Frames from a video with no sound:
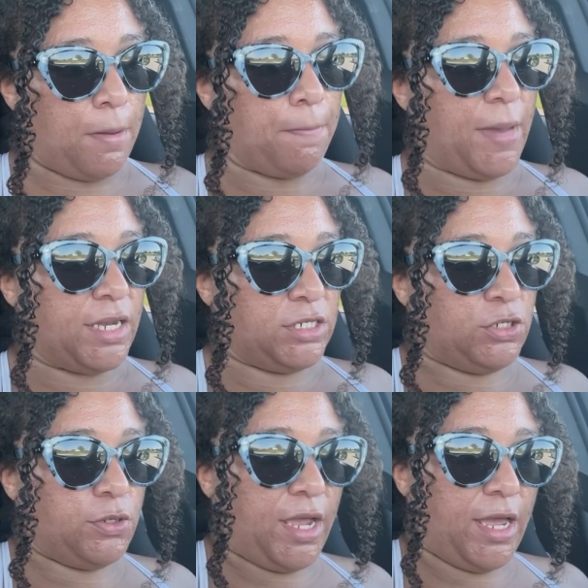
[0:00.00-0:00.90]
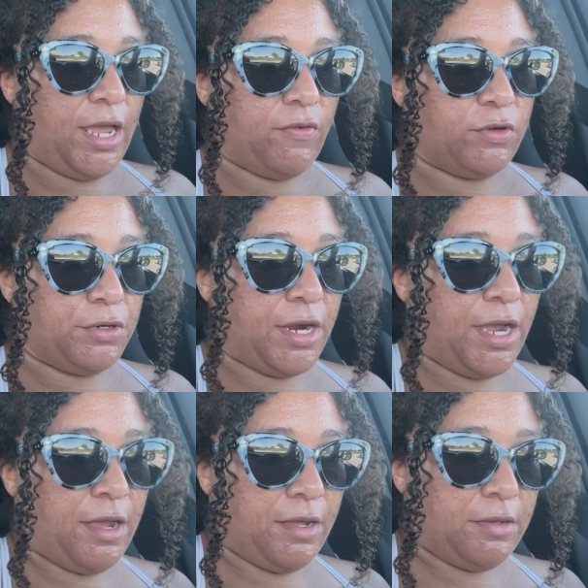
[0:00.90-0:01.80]
about to do that after
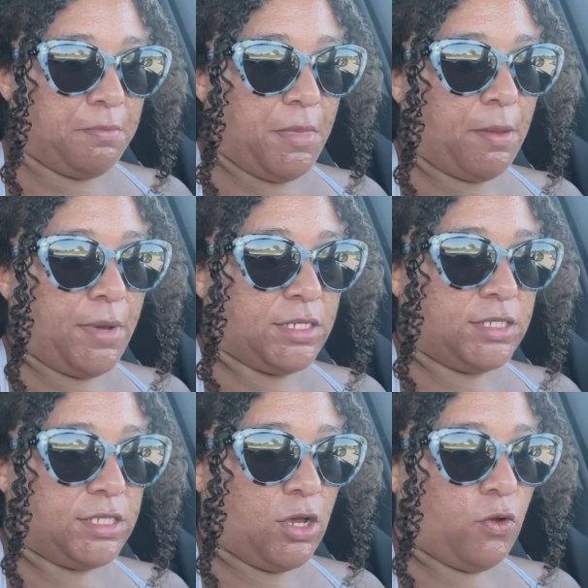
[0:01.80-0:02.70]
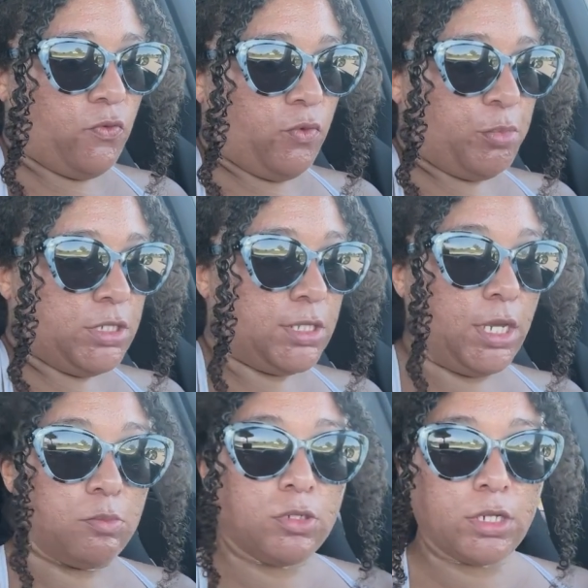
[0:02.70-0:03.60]
I make myself
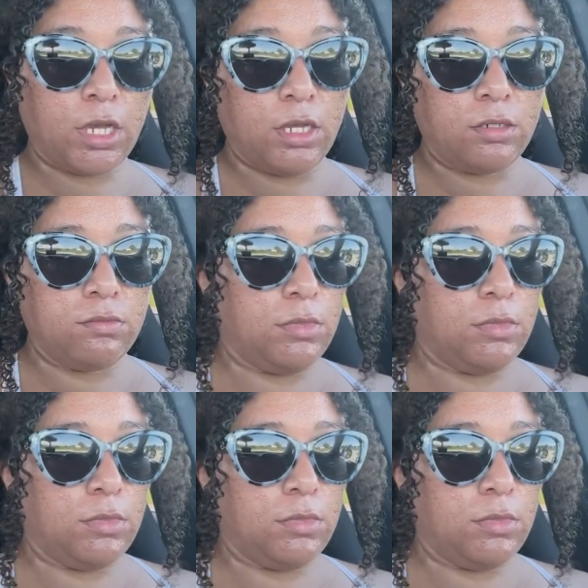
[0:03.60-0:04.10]
presentable again